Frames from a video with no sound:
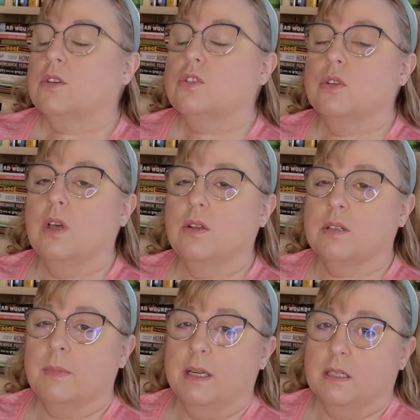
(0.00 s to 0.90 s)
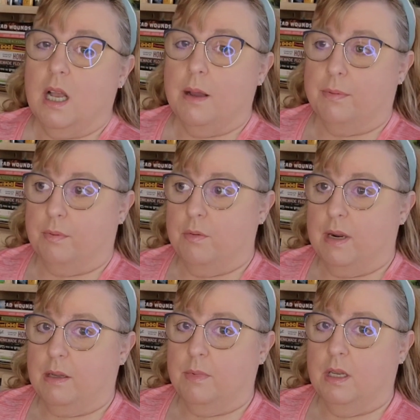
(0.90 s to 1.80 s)
So those are my top 3
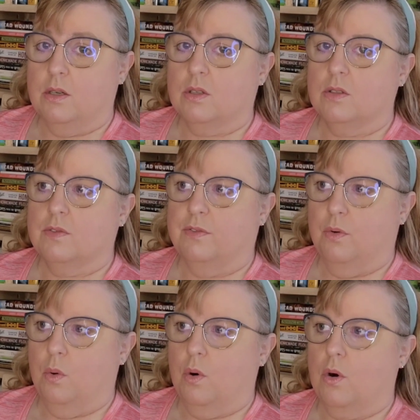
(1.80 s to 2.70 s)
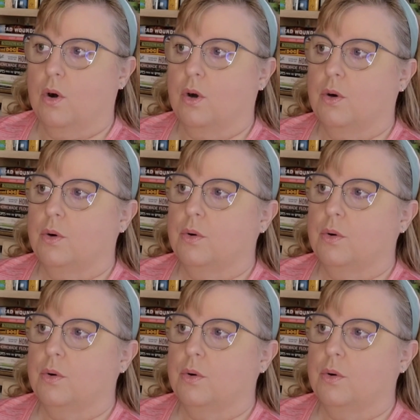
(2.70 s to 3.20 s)
recommendations for